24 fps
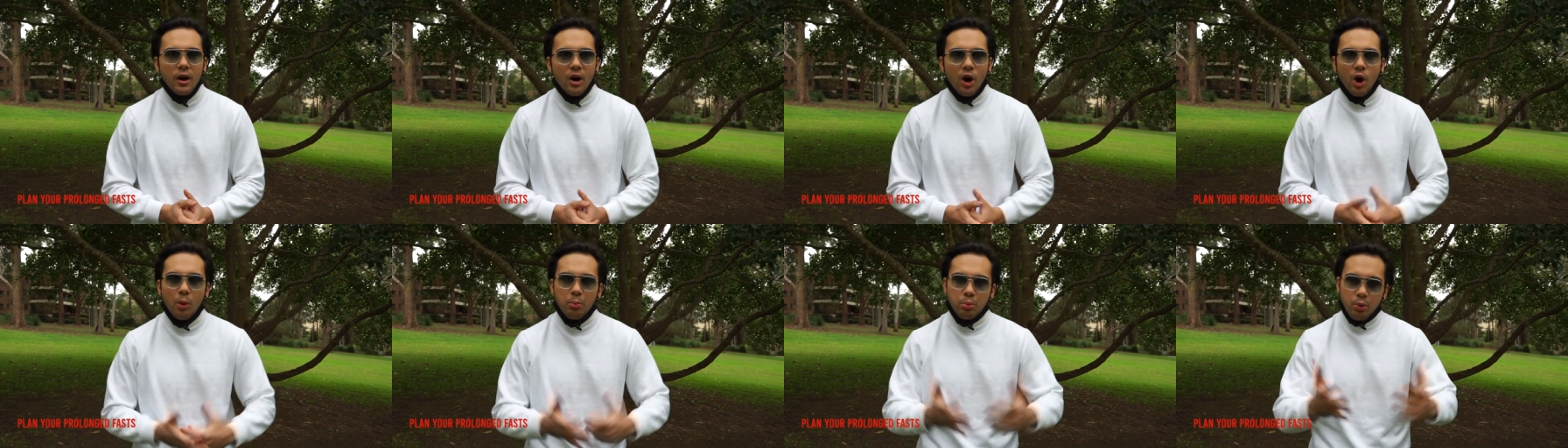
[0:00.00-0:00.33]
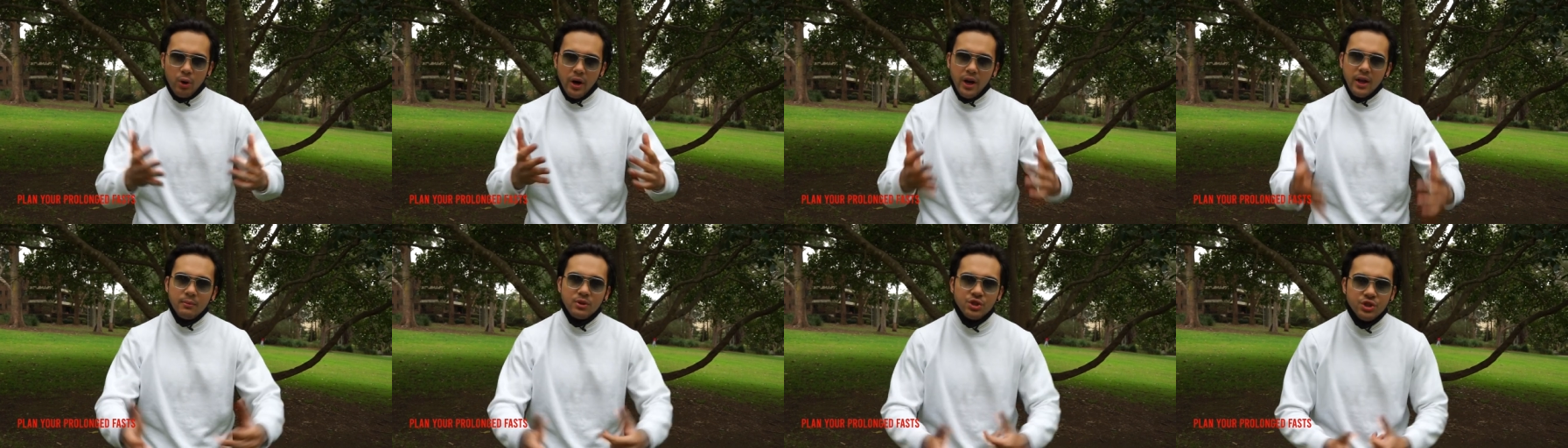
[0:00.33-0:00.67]

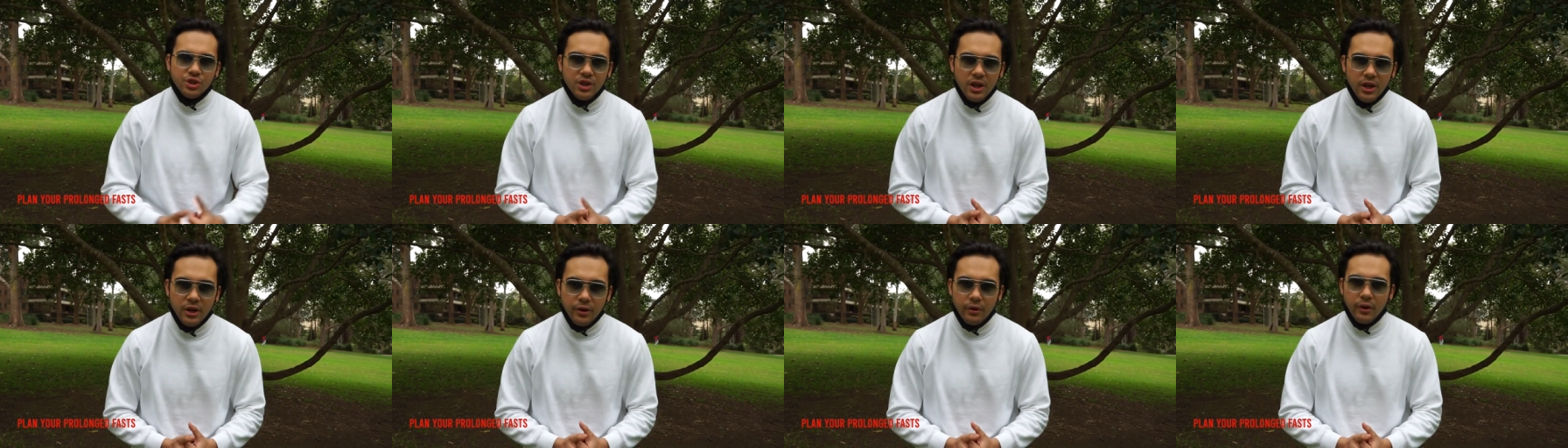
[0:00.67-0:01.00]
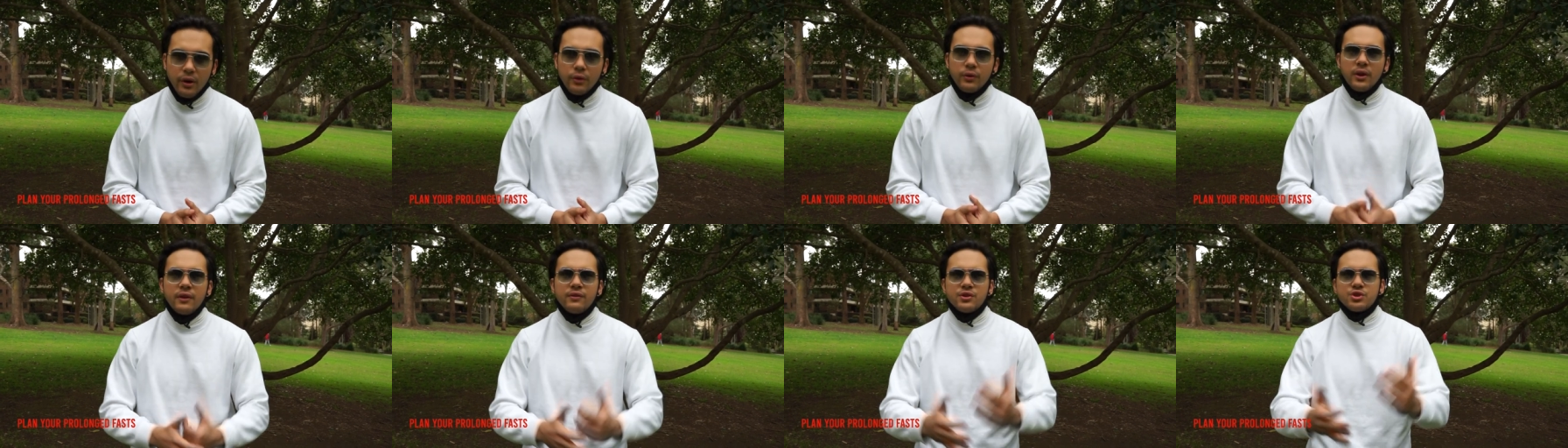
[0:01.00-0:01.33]
operating machinery. I
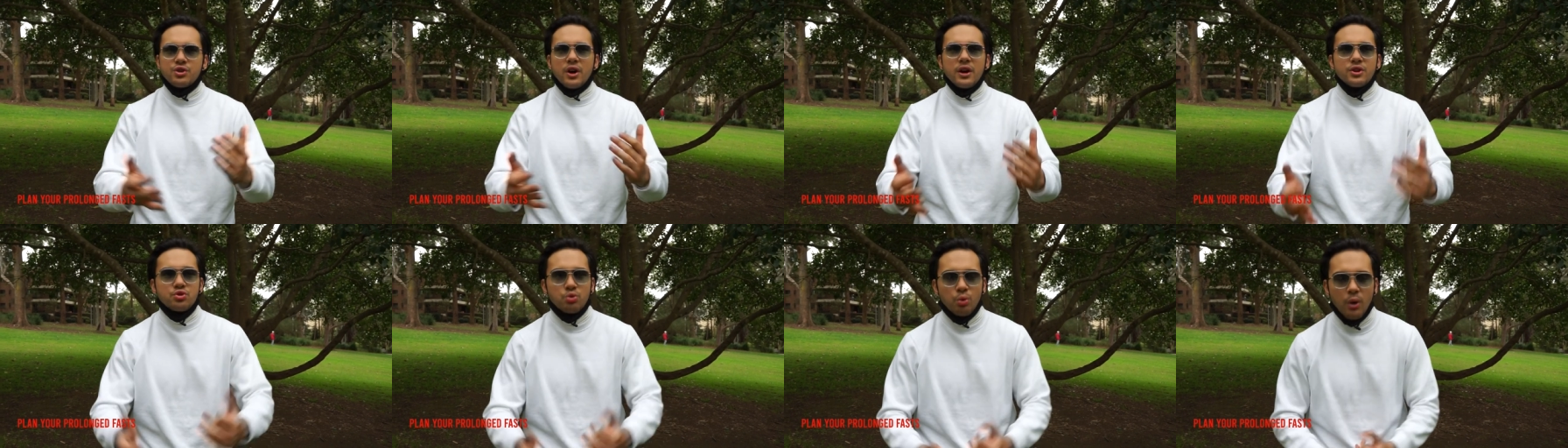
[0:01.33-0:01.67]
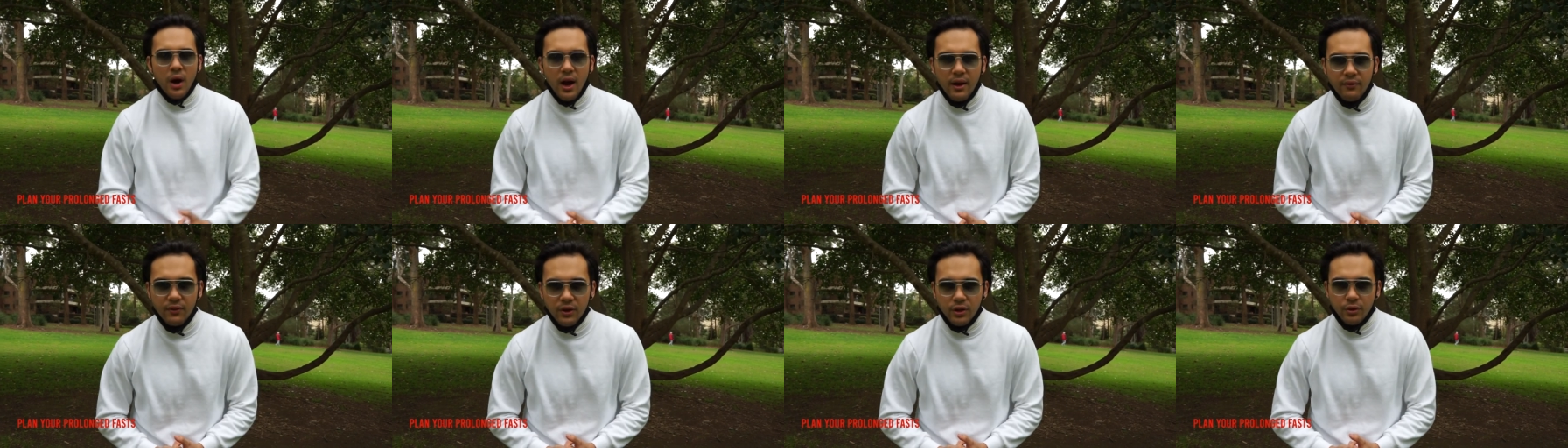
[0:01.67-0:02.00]
would never try
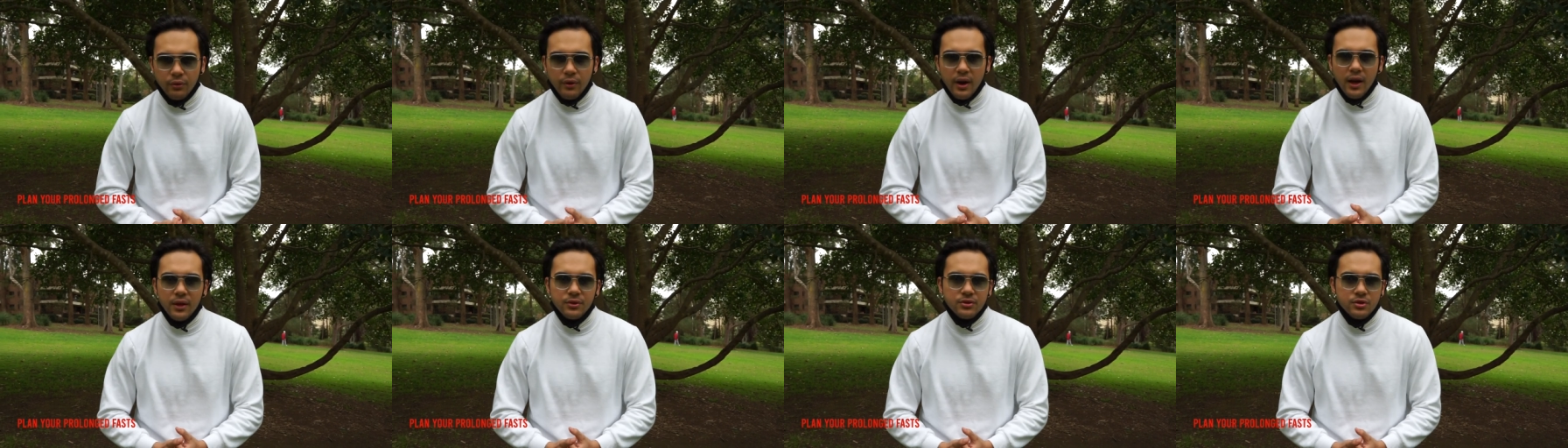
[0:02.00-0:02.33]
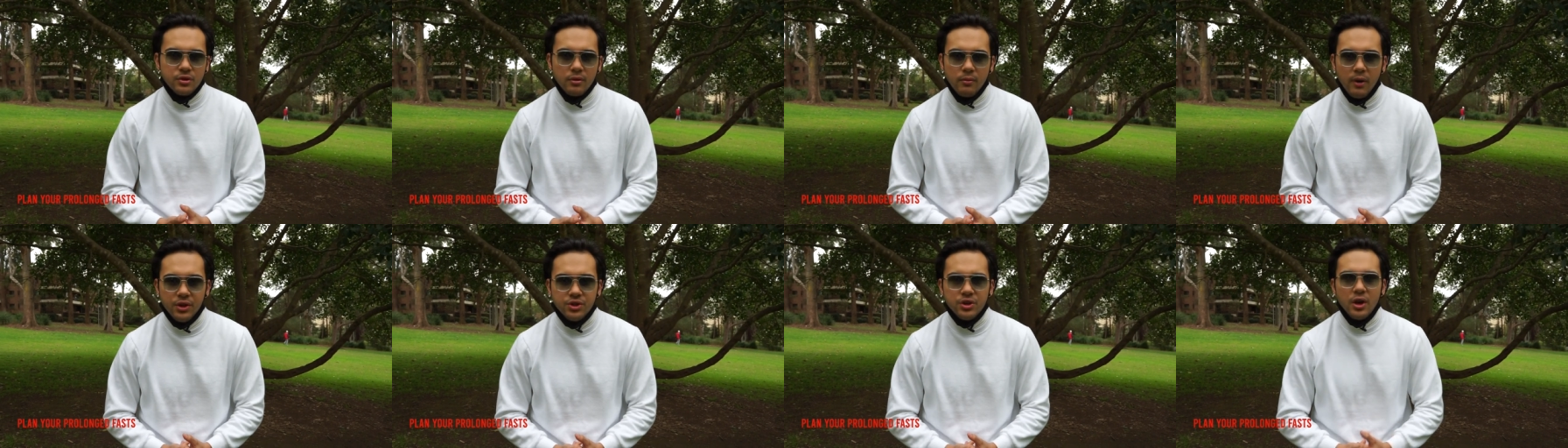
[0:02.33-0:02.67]
driving around
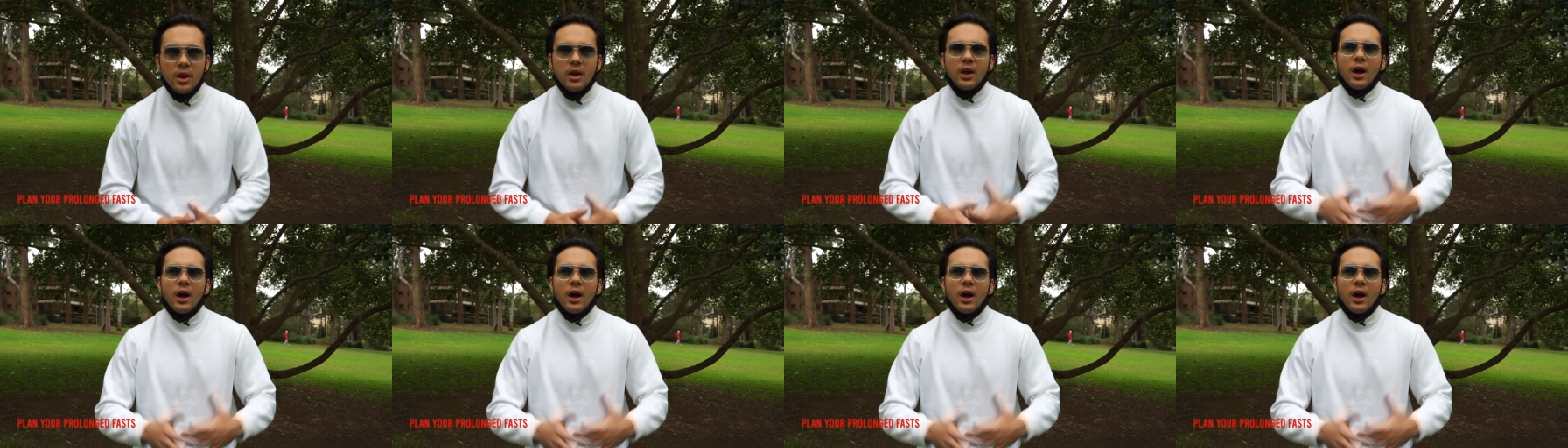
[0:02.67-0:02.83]
too much.